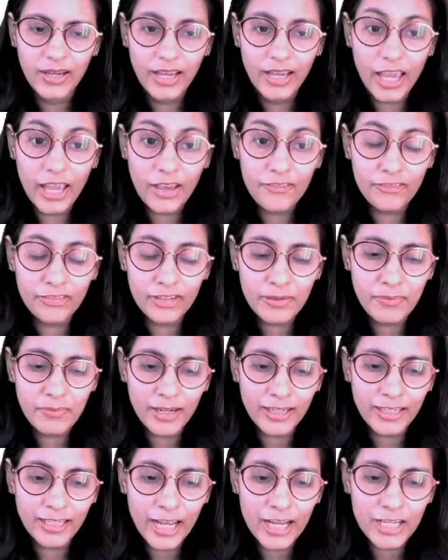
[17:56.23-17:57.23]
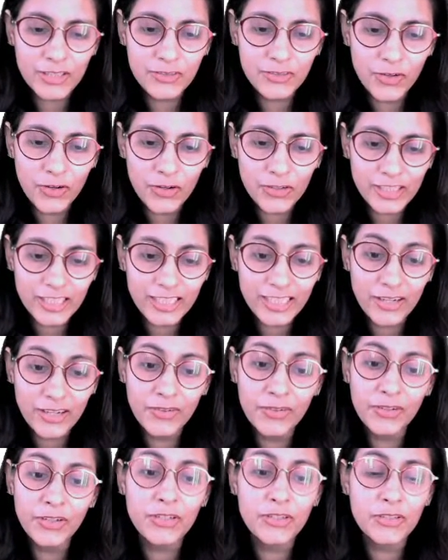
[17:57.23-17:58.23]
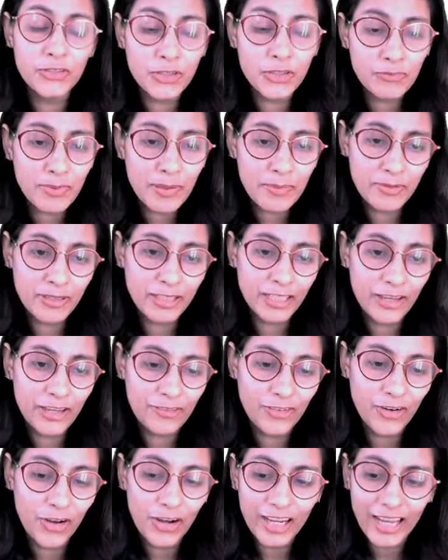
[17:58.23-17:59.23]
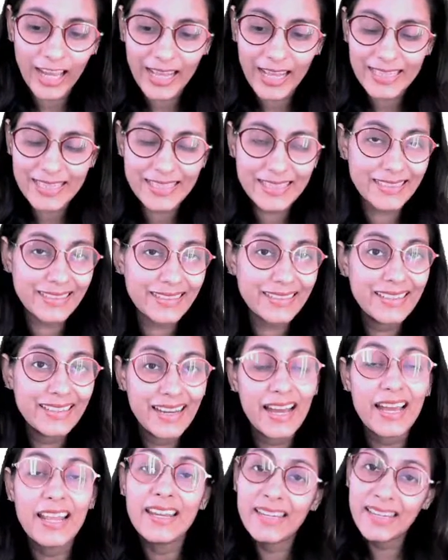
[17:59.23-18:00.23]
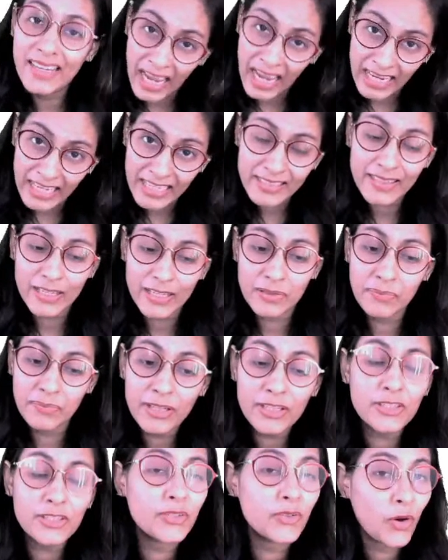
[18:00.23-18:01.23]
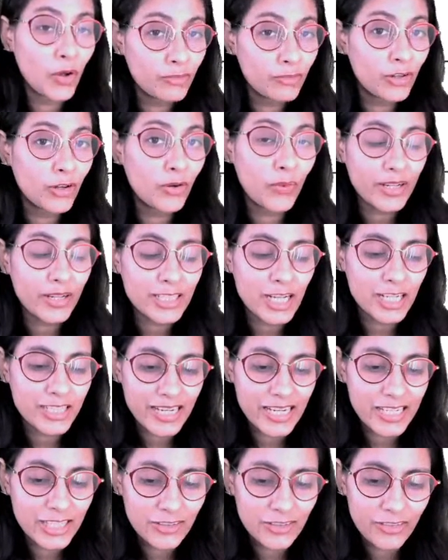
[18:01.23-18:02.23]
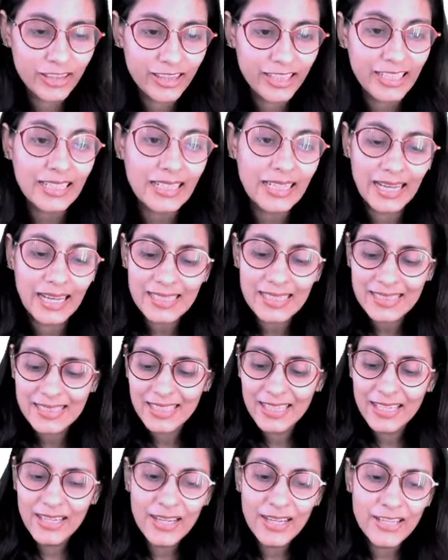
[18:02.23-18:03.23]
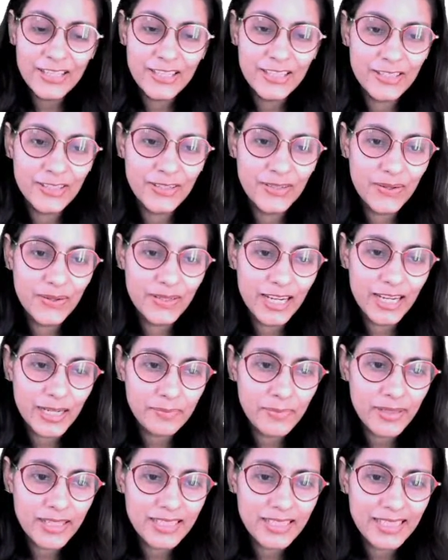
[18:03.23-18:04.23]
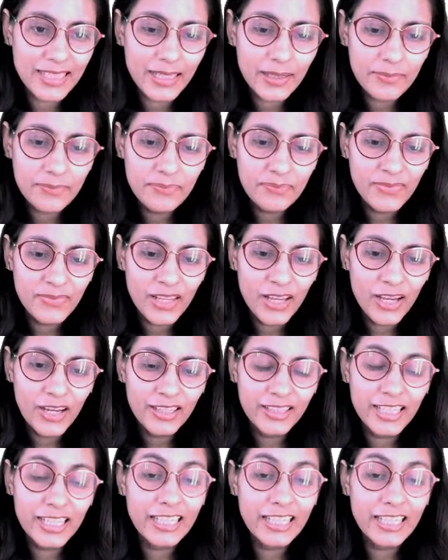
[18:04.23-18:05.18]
Everybody has voted and only 2 people gave wrong answer. Nice, that means you all were quite attentive in the class. So let me see the